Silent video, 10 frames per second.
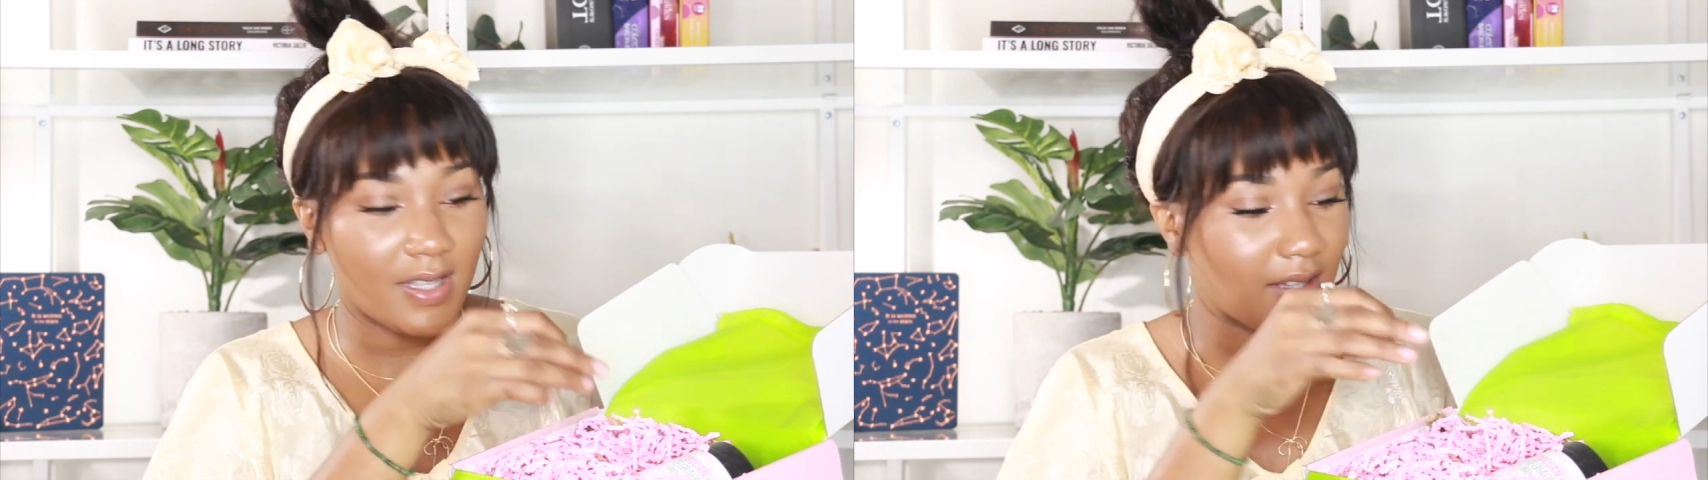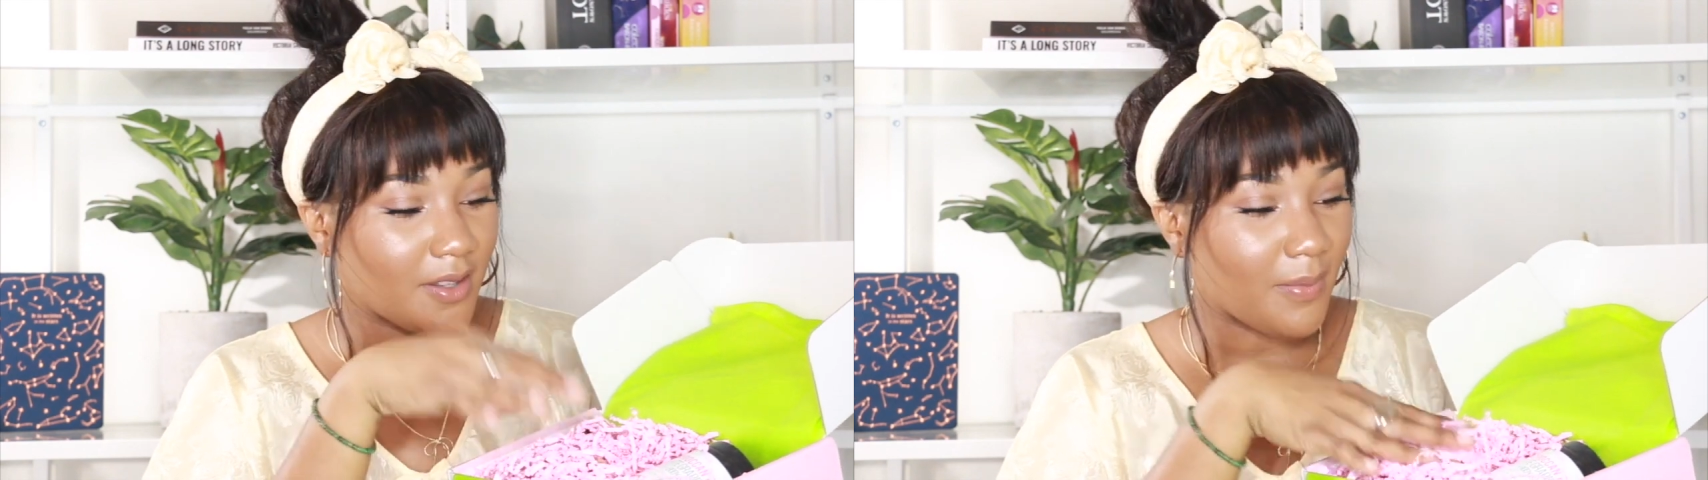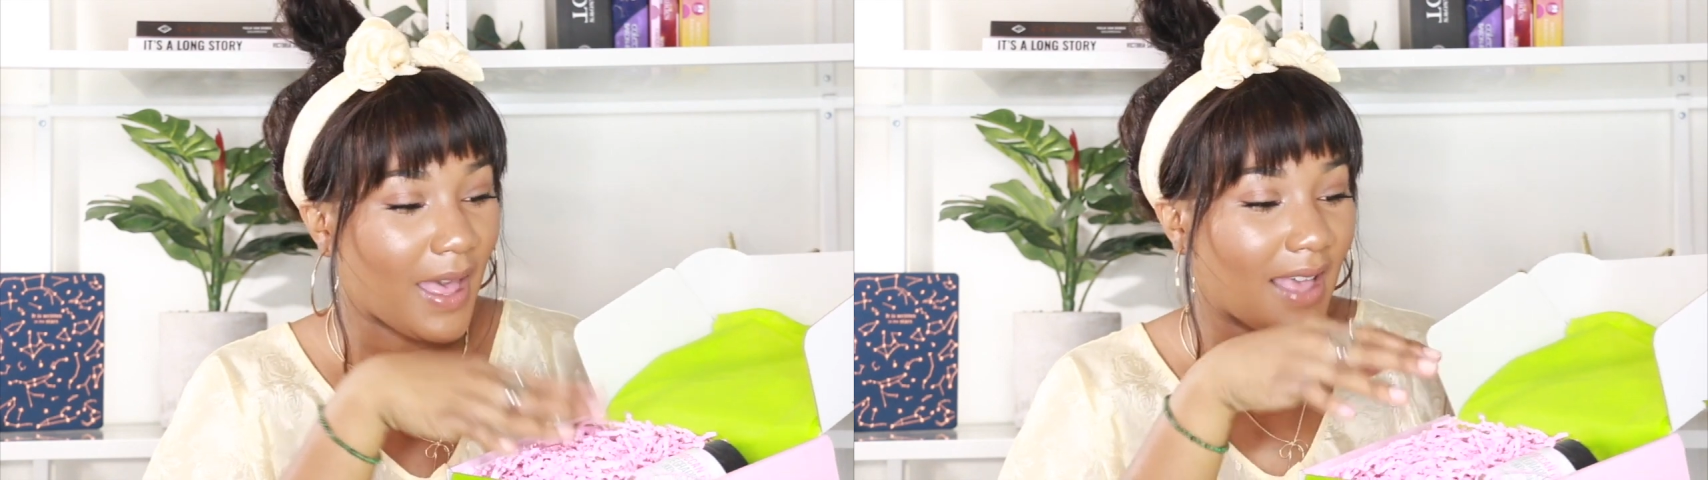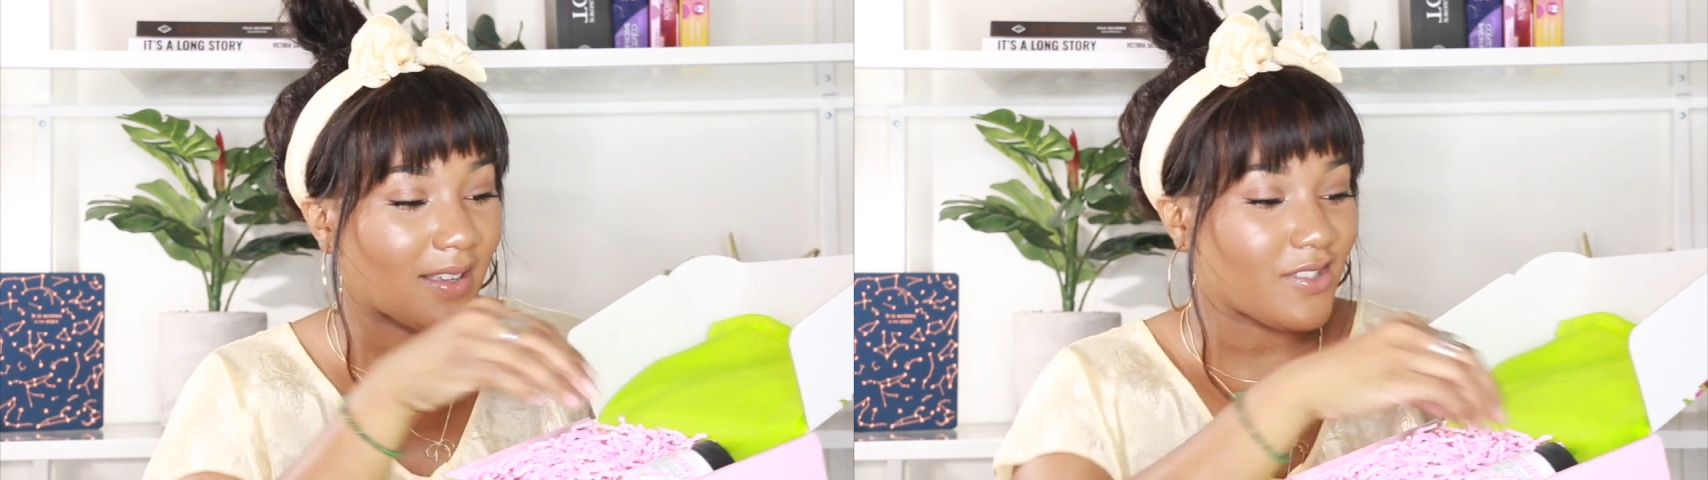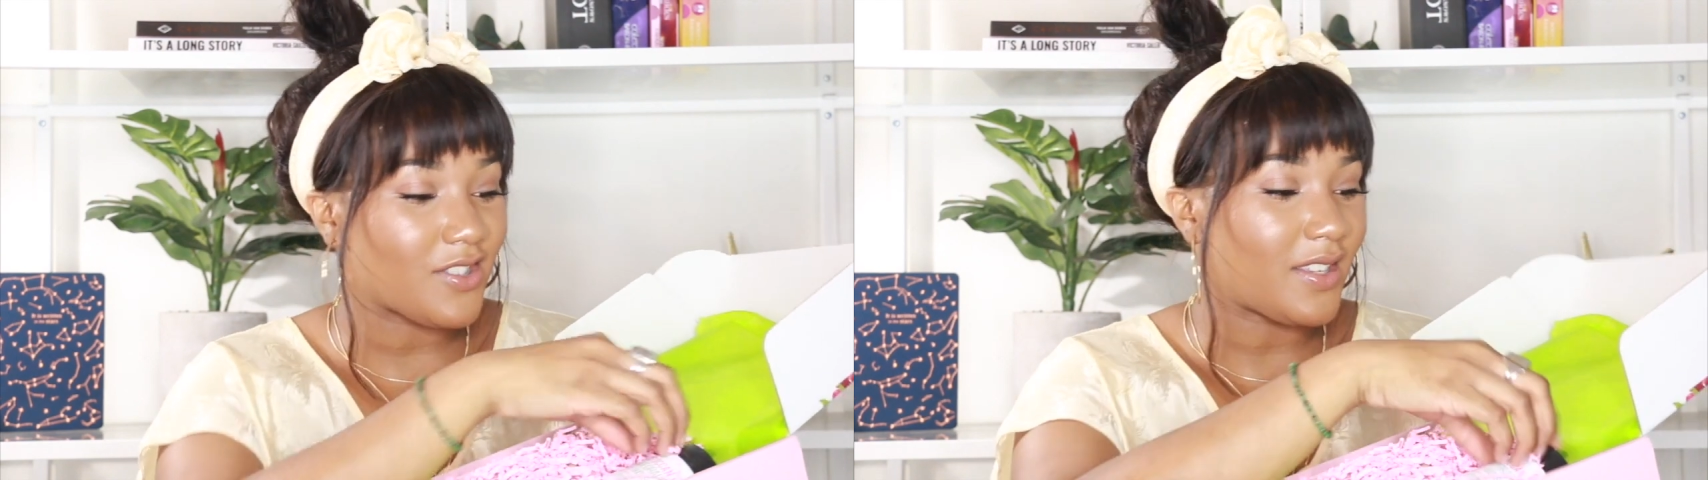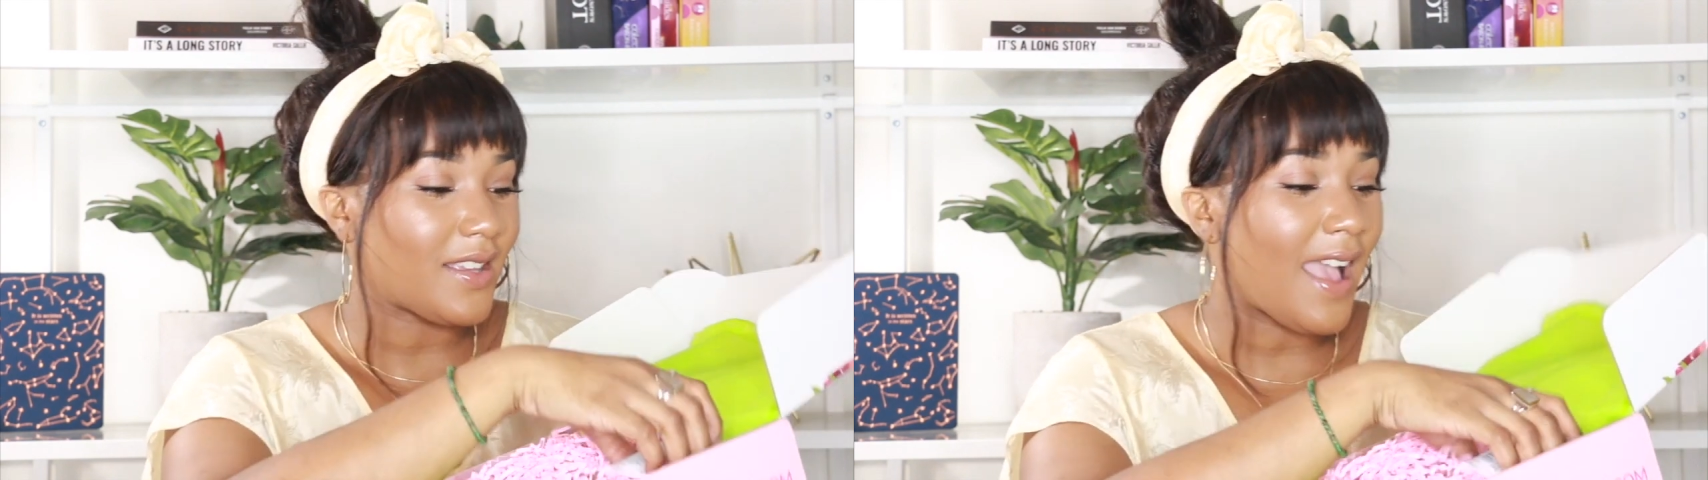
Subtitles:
in the packaging.